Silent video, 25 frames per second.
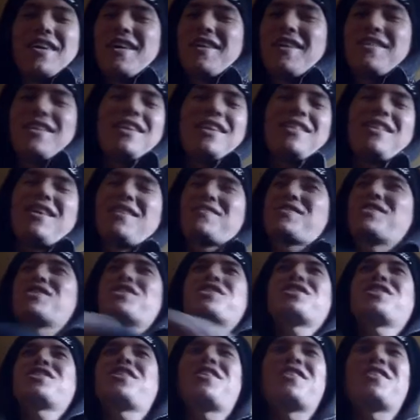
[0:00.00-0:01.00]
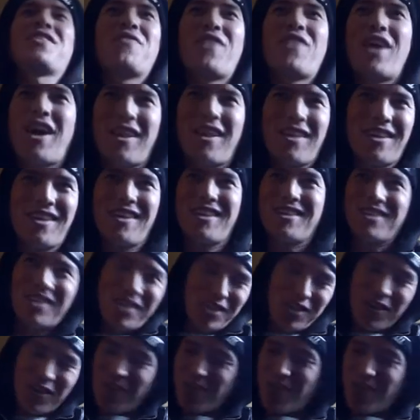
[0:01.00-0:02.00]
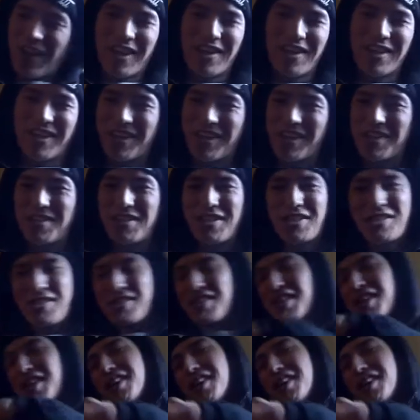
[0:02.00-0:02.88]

loves to shit on the valley and shit on valley, because it's,